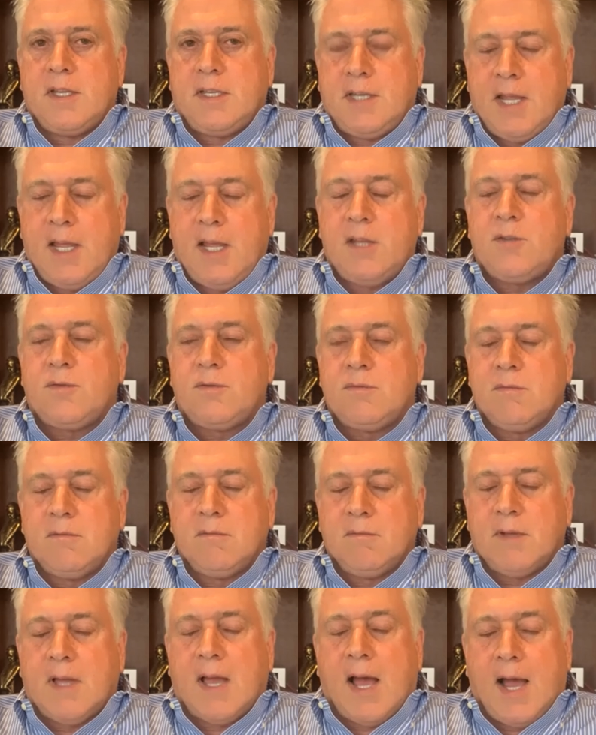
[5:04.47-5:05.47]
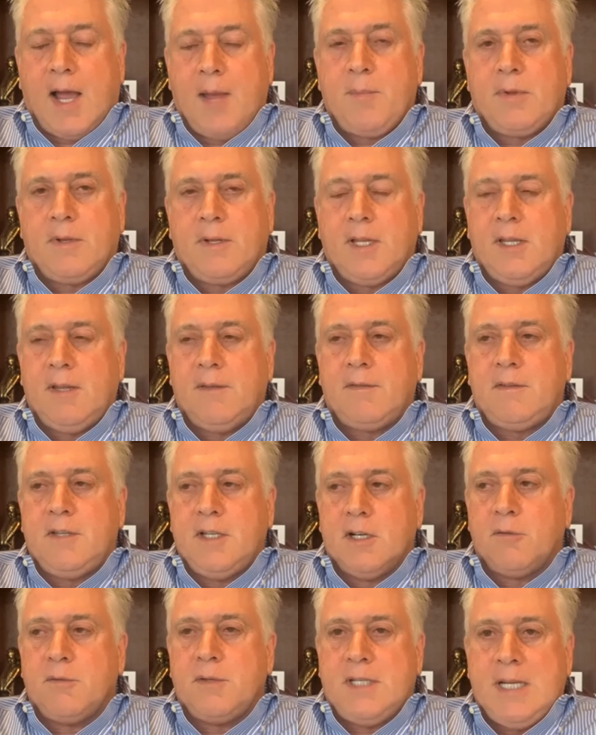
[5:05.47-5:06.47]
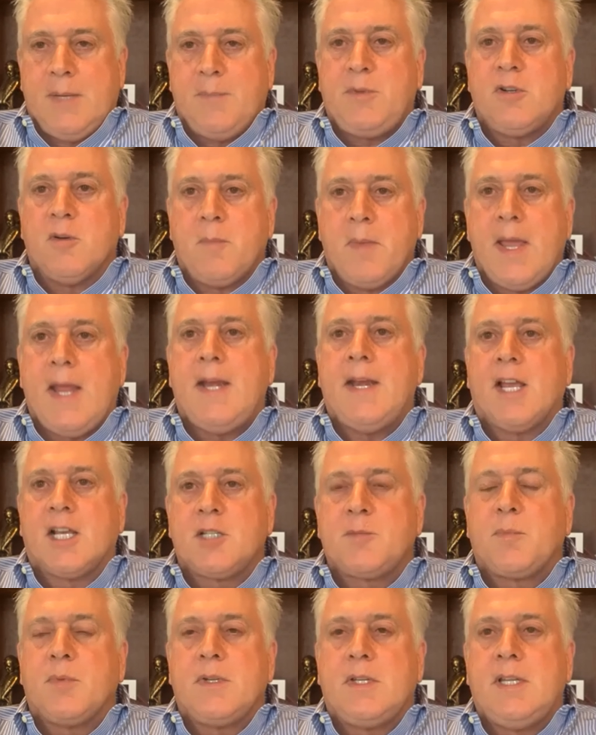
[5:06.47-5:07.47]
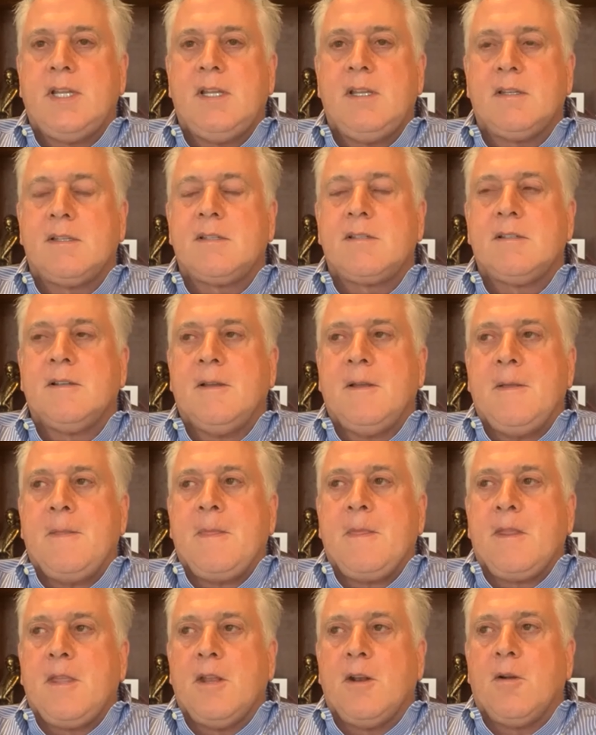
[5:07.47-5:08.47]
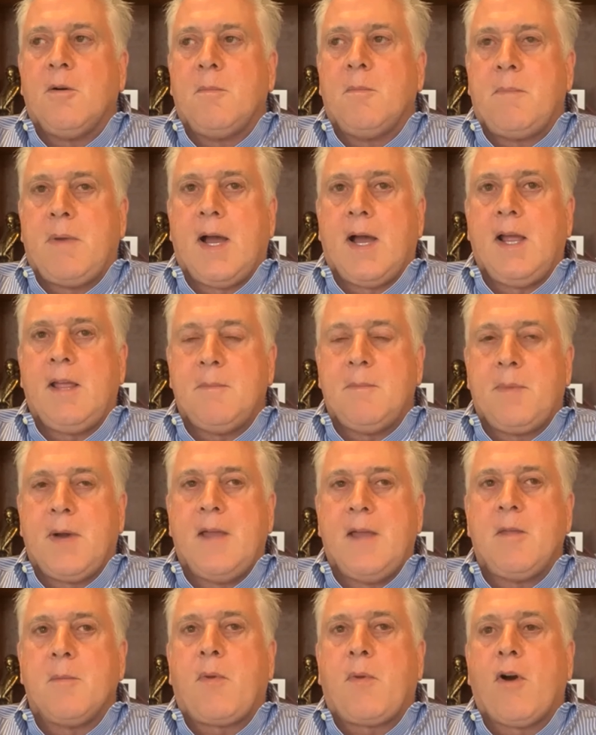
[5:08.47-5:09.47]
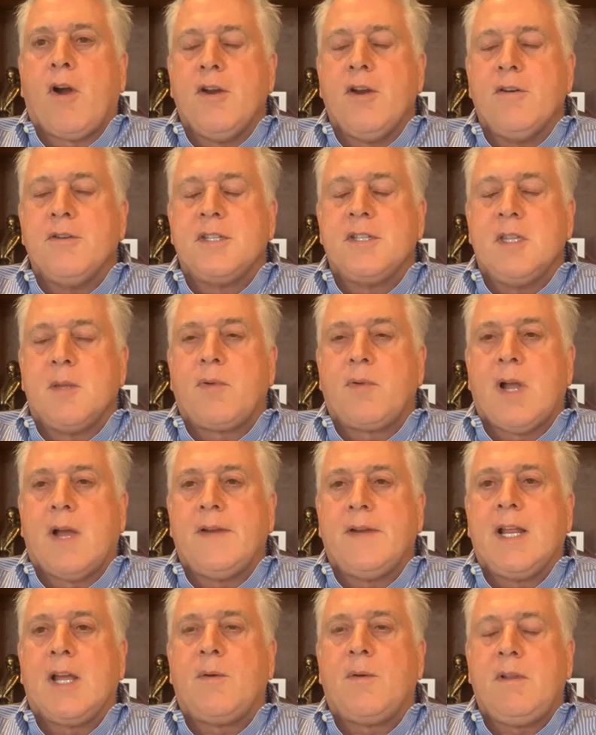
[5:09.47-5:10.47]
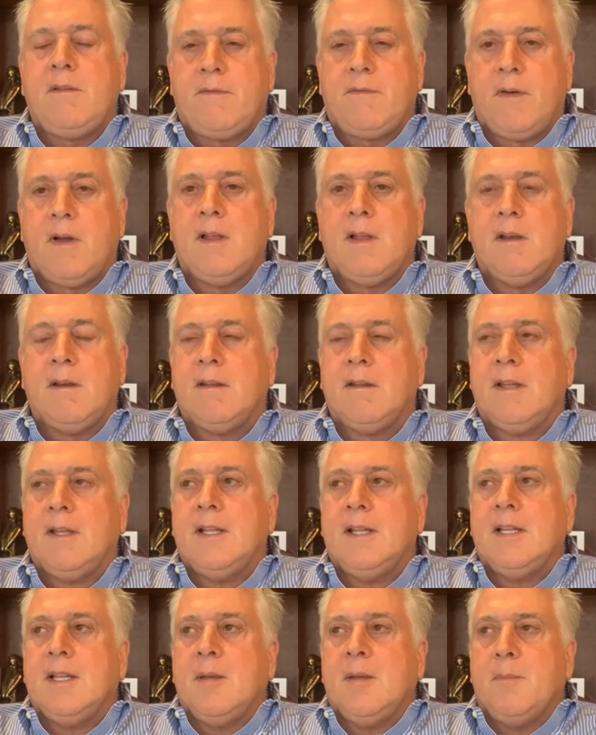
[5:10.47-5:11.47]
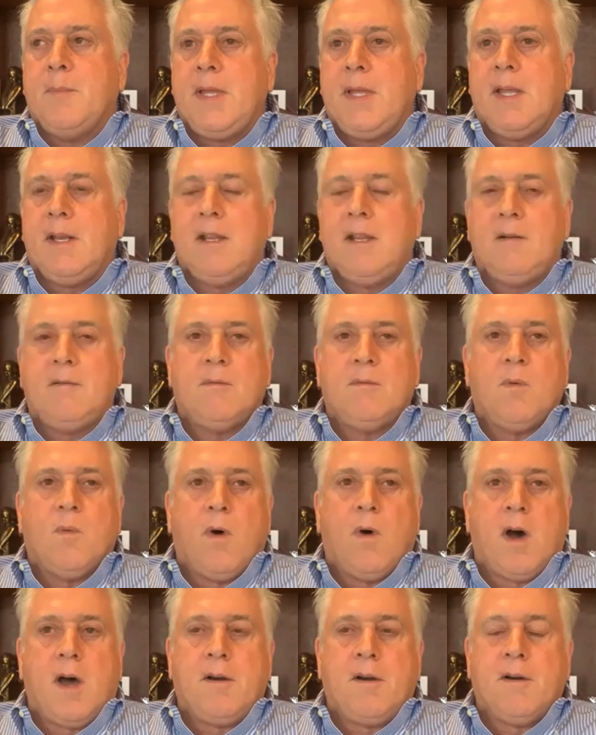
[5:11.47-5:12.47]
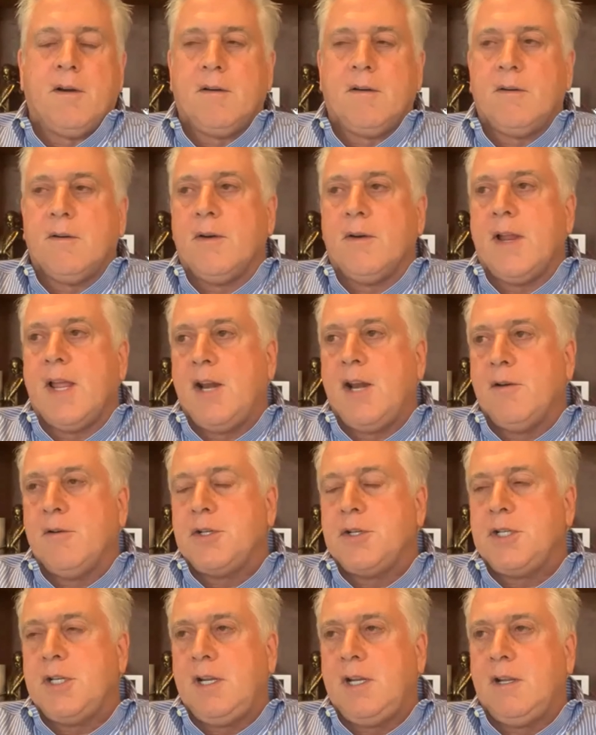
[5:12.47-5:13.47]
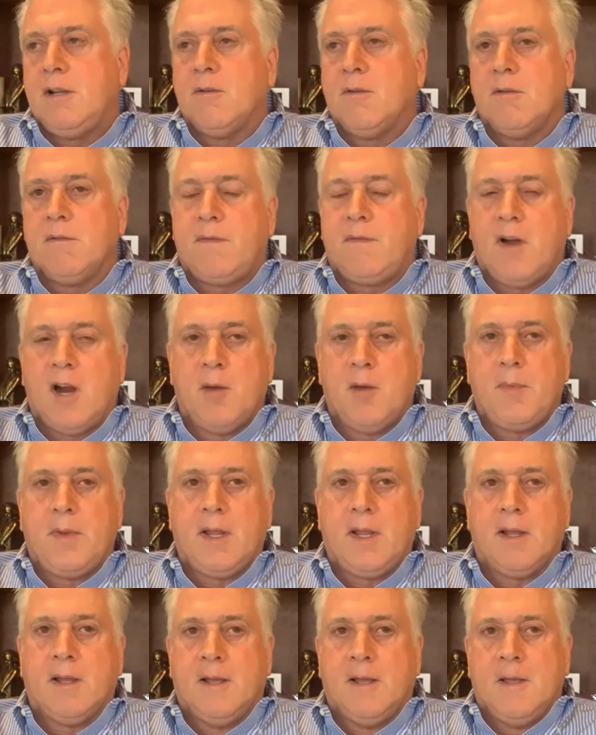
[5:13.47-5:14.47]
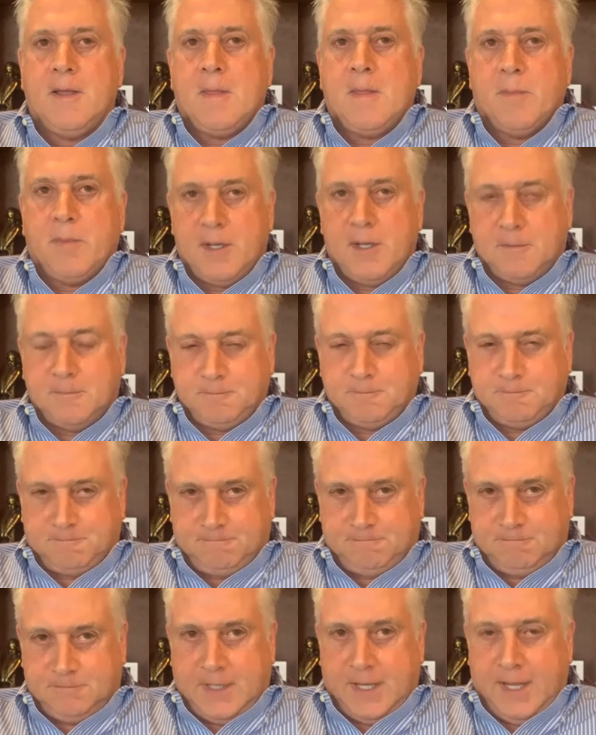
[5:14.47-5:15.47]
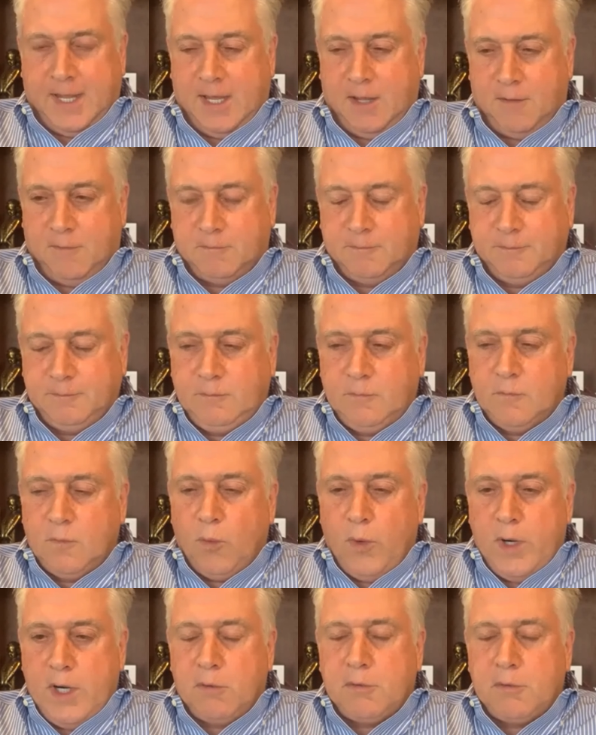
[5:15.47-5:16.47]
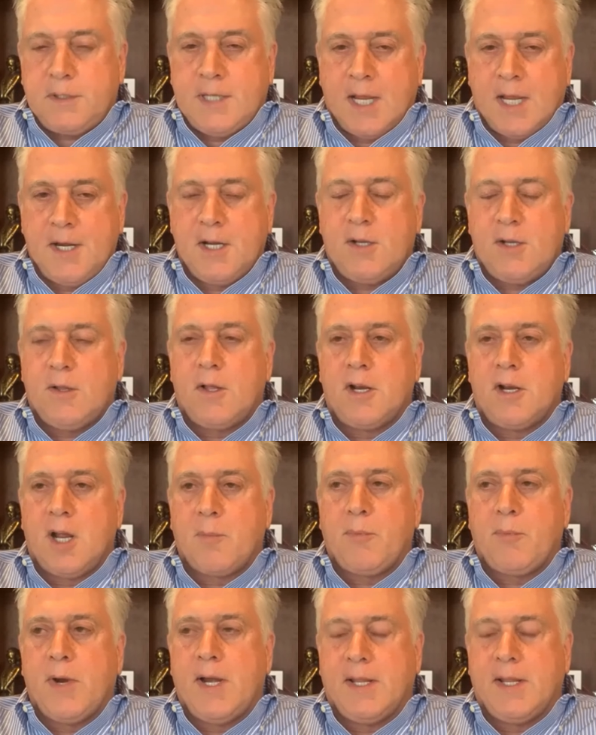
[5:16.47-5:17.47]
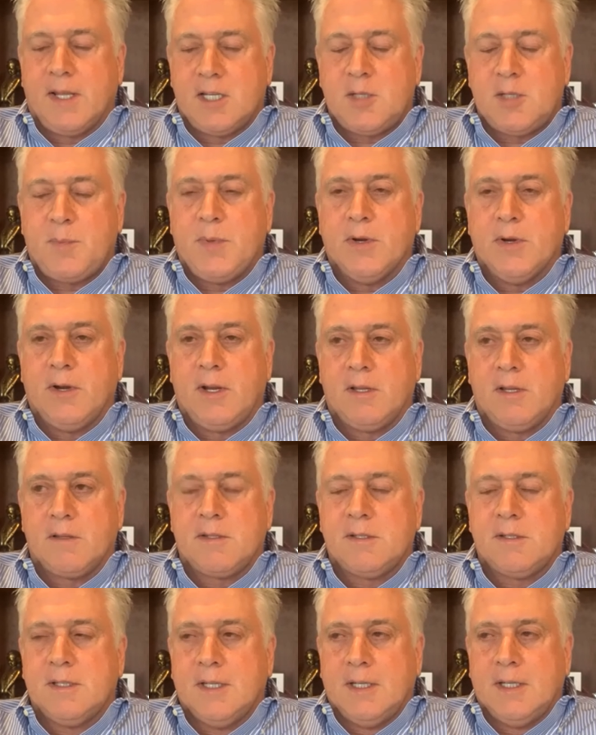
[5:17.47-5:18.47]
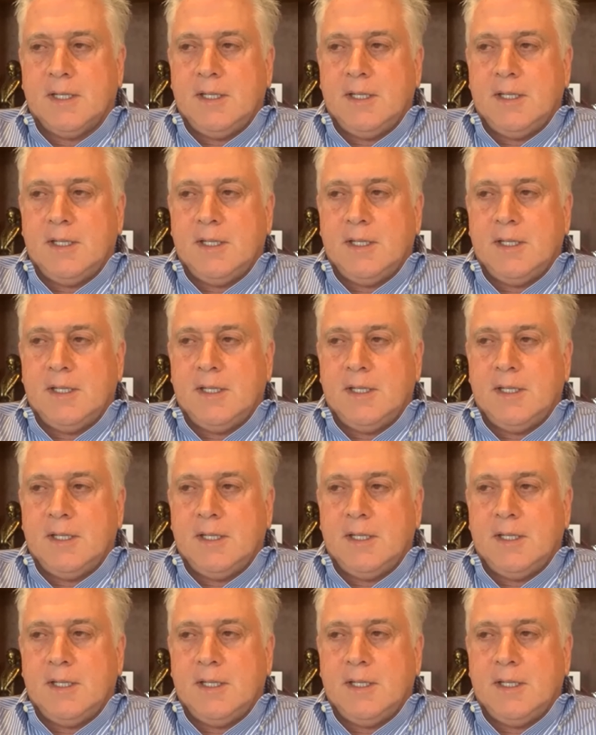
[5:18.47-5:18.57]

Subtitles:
takes, I believe, deep domain expertise, by the partners in the private equity fund, be it in water or energy or farming, but to have real technical and operating experience.